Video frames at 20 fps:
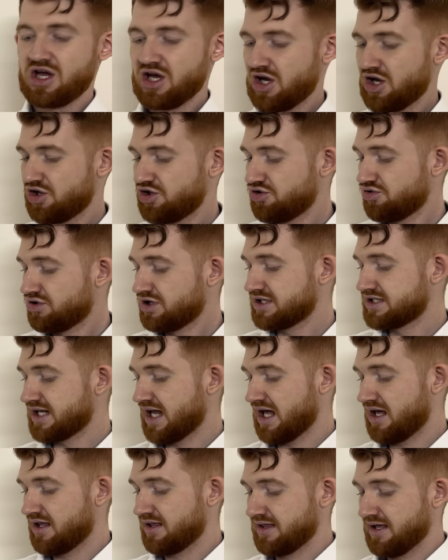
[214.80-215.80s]
you could
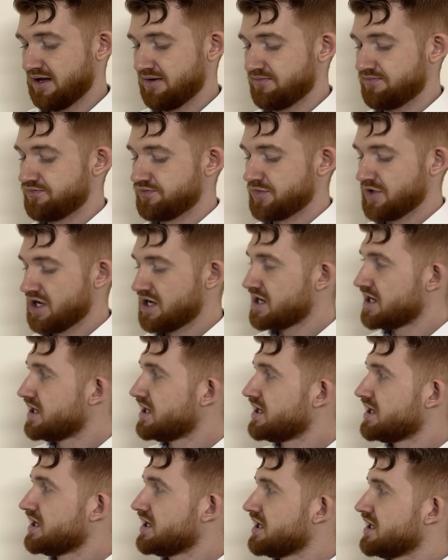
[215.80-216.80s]
tell them,
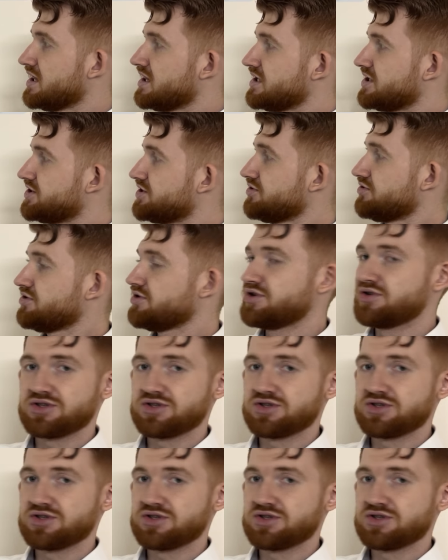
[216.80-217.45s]
the sooner you